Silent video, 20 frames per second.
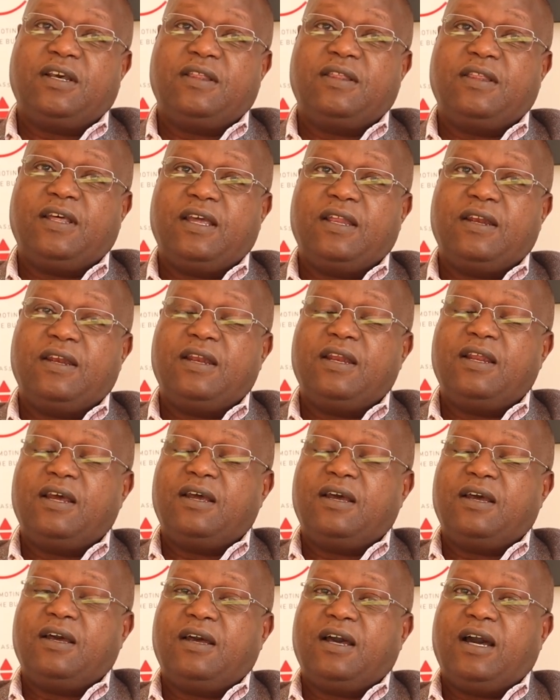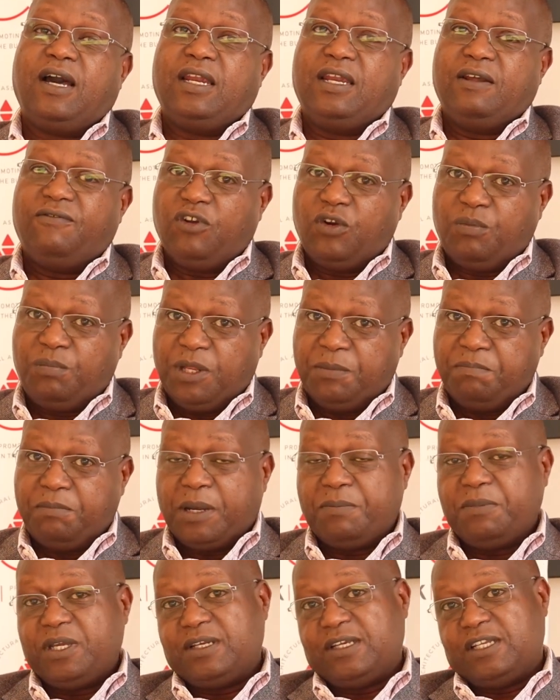then a development
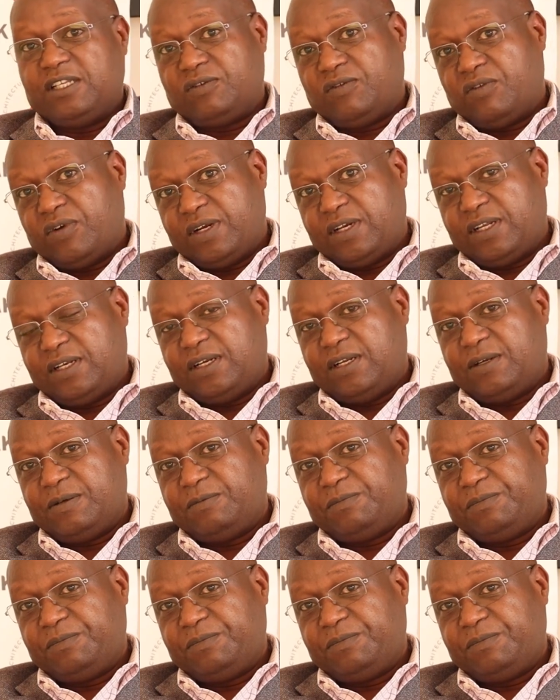permit is granted.